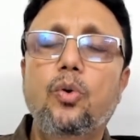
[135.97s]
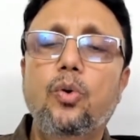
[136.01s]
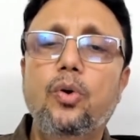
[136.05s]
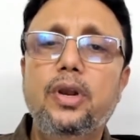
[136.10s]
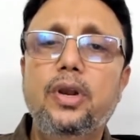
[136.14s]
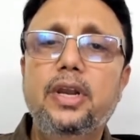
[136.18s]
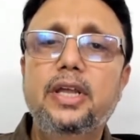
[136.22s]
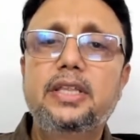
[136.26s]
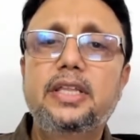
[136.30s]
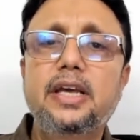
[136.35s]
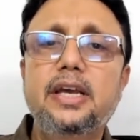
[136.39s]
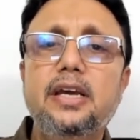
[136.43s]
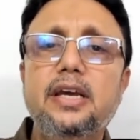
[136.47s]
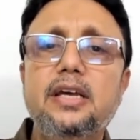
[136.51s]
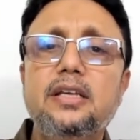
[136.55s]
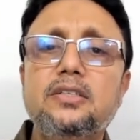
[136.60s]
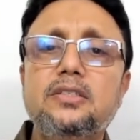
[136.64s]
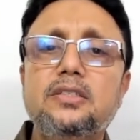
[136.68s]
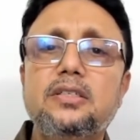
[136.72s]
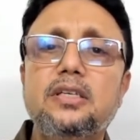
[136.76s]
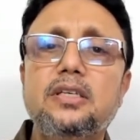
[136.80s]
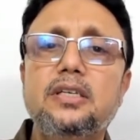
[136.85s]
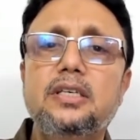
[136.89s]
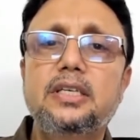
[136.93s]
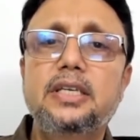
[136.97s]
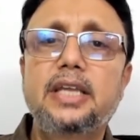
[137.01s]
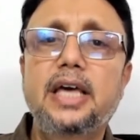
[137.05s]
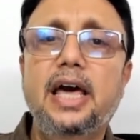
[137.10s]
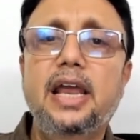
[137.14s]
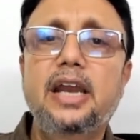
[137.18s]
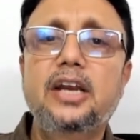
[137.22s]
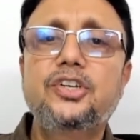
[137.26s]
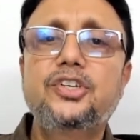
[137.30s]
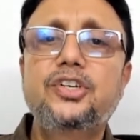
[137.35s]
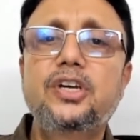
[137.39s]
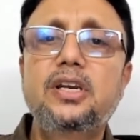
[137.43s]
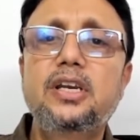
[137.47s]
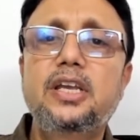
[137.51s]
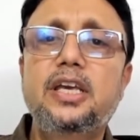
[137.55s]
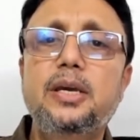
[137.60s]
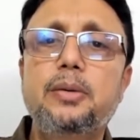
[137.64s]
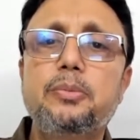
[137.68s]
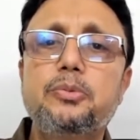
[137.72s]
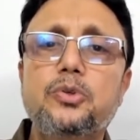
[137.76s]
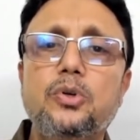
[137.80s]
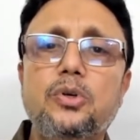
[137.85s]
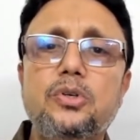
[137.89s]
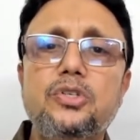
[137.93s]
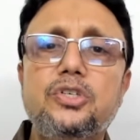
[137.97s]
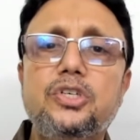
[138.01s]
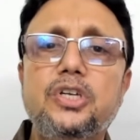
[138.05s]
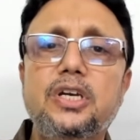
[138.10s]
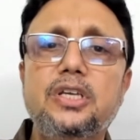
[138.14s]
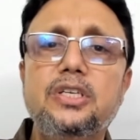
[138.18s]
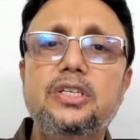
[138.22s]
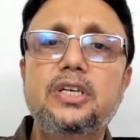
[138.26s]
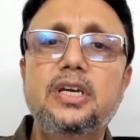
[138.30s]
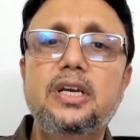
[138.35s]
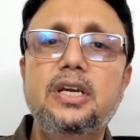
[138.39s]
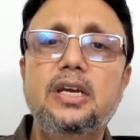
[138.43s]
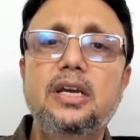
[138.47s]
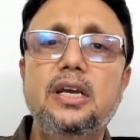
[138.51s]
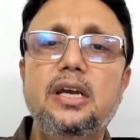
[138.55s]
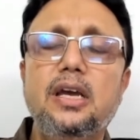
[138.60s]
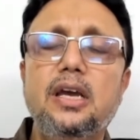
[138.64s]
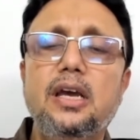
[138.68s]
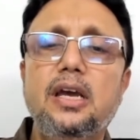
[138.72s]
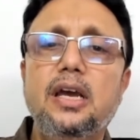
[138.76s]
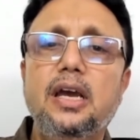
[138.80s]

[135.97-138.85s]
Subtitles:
Only thing is direction keeps on changing.